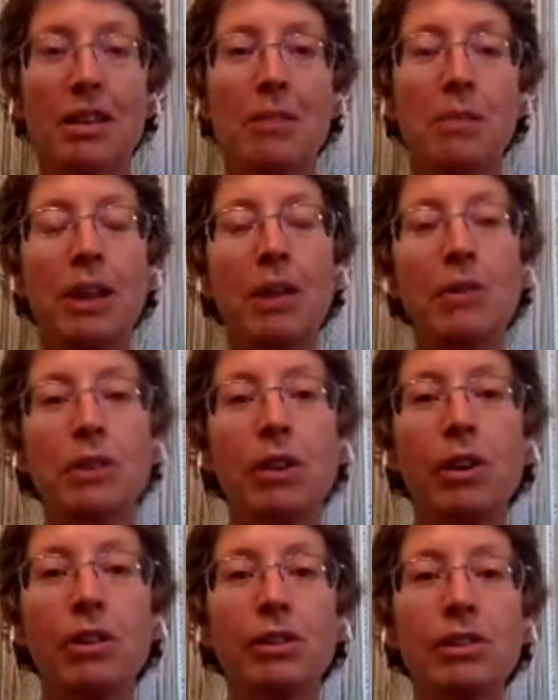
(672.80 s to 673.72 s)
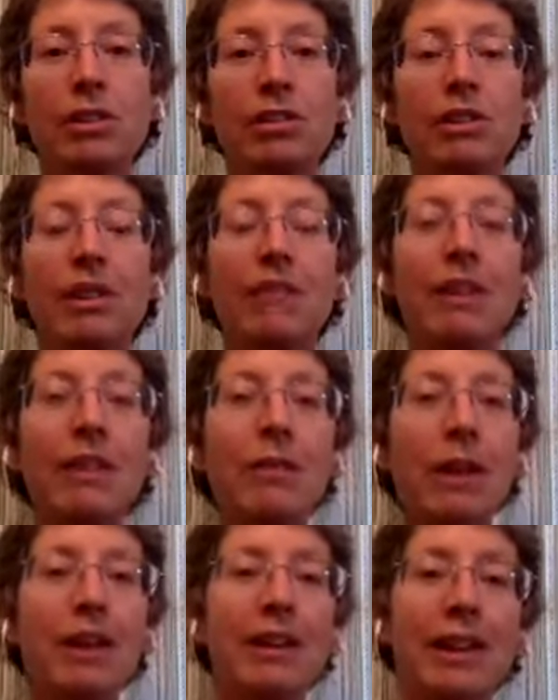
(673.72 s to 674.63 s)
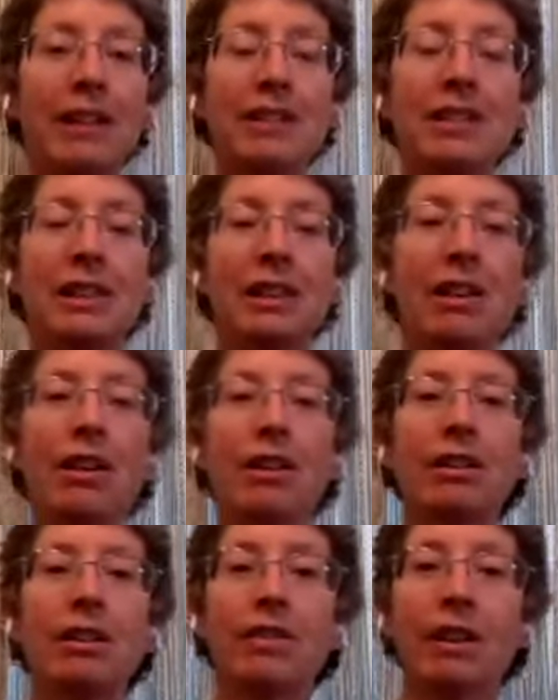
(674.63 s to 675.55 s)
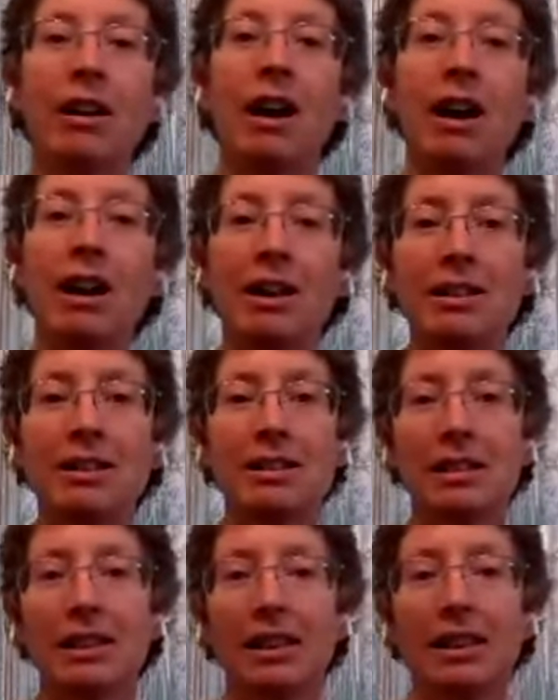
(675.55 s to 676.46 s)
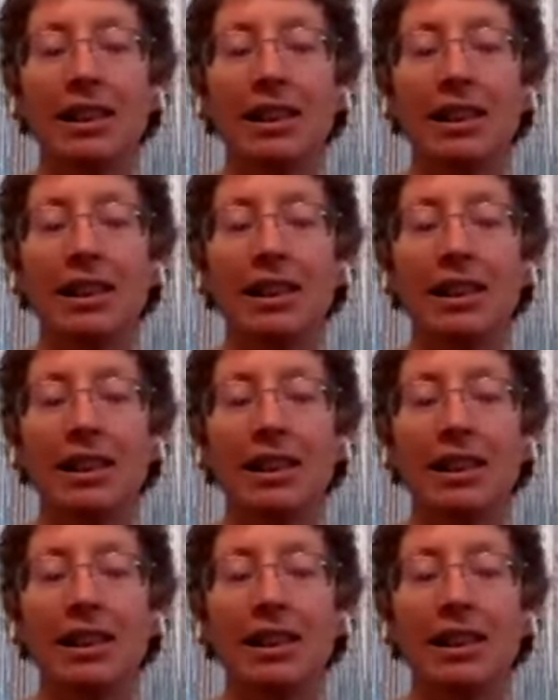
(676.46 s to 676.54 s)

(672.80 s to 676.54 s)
But I was also living right next to the Garden of the Gods.